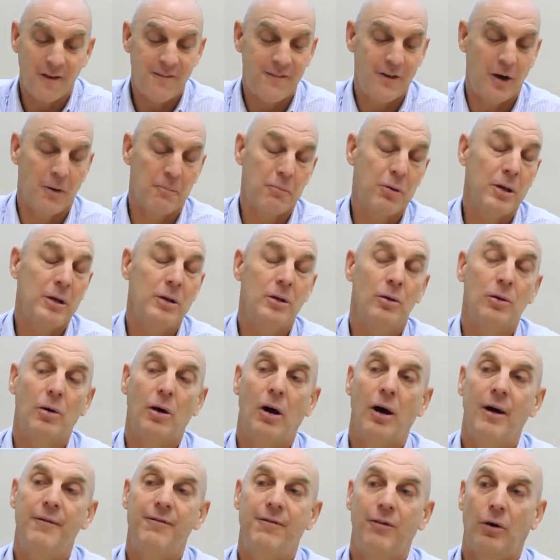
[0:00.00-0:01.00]
I felt pretty,
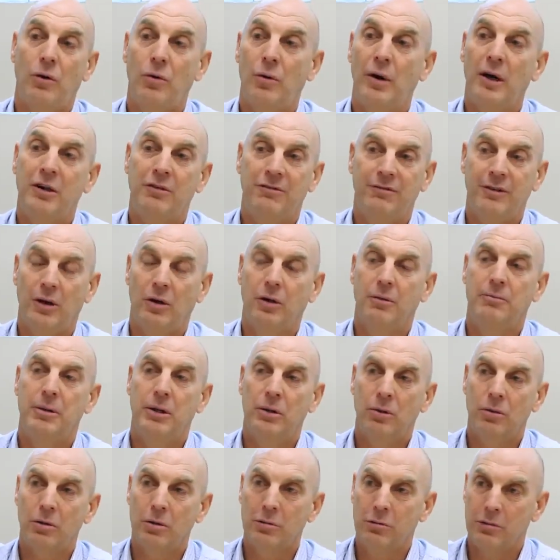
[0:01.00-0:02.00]
I've always felt a
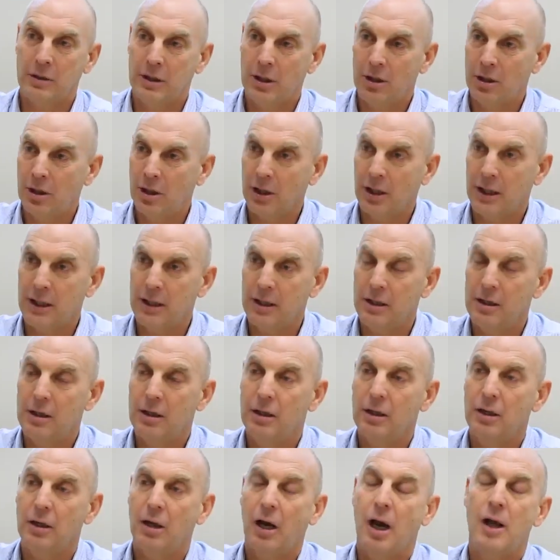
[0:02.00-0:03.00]
bit ordinary early,
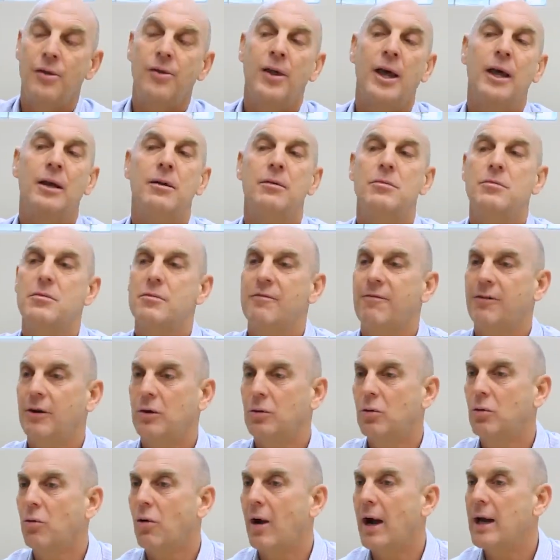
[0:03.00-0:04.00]
yeah. and then
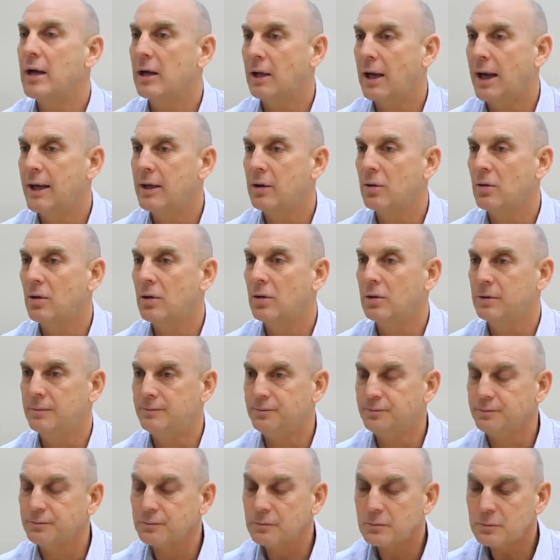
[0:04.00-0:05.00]
felt great later
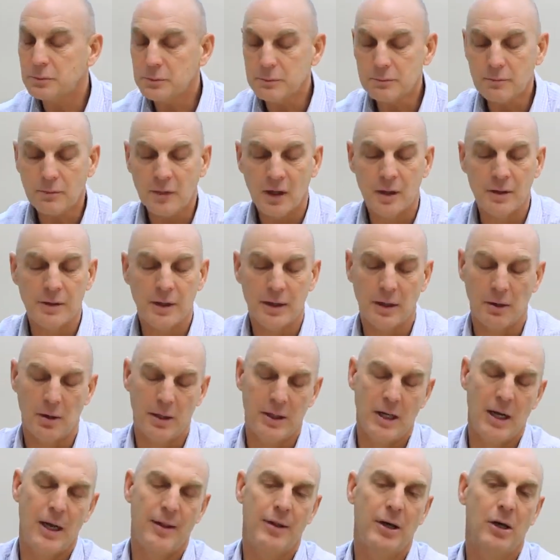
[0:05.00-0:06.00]
on. Right. And now,
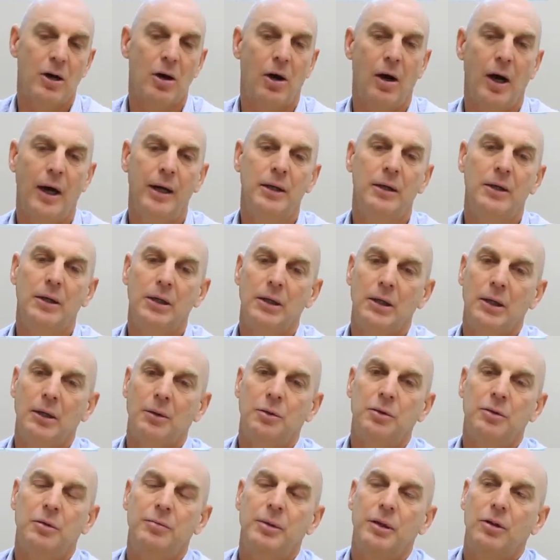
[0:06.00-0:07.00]
now the guy
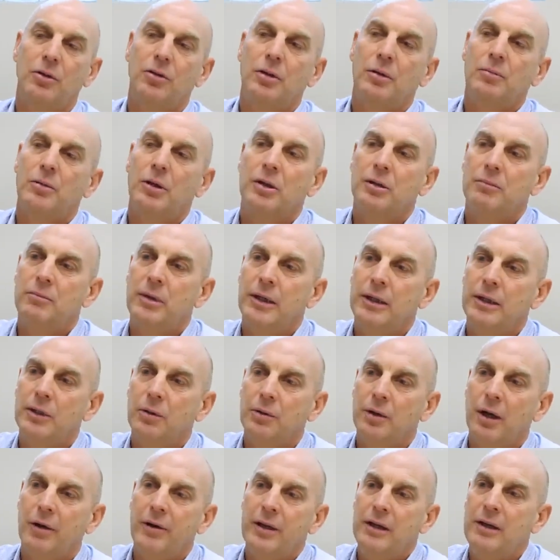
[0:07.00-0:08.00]
was a bit similar to me,
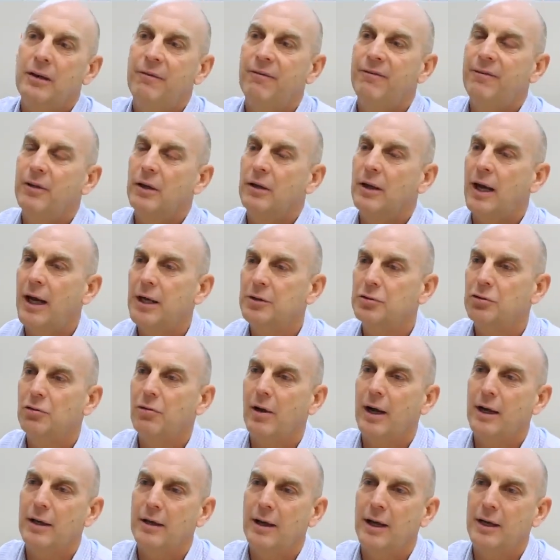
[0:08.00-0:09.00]
although he didn't feel as
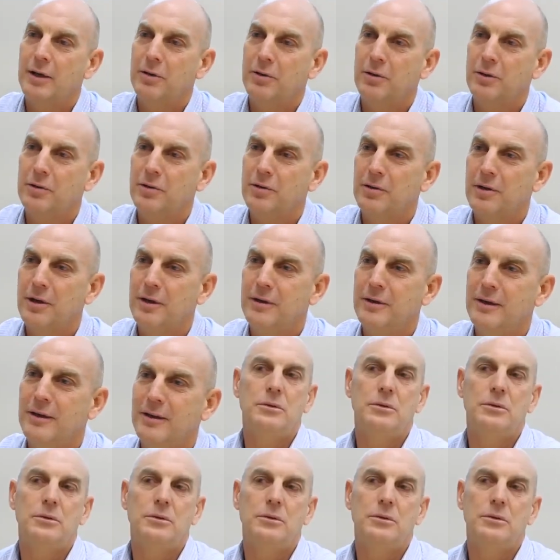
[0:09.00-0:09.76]
great later on. So